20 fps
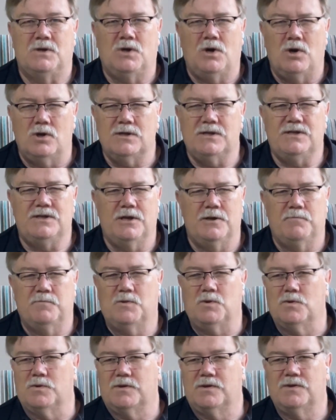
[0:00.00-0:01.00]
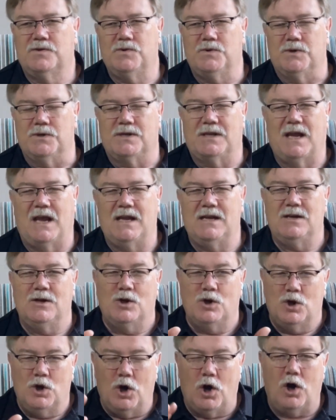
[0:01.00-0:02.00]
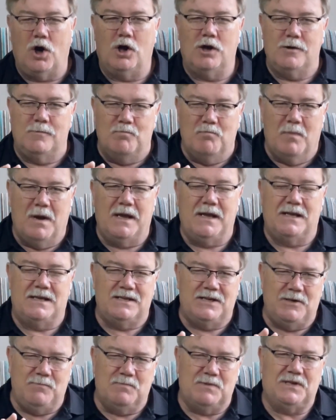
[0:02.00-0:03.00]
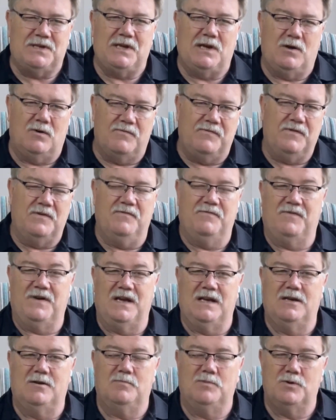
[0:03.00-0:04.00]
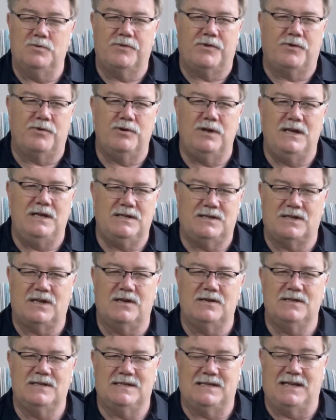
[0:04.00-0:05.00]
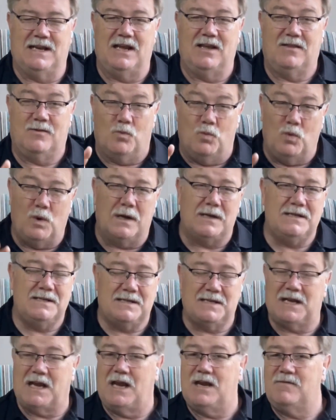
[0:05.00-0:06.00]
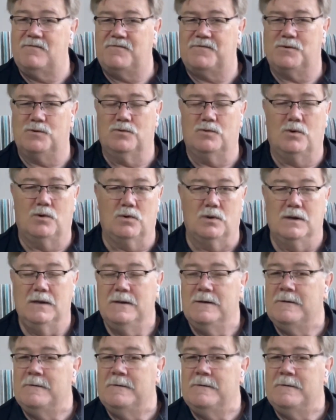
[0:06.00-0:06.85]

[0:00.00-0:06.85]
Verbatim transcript: concept or thought, and God makes himself available through his son's death once and for all.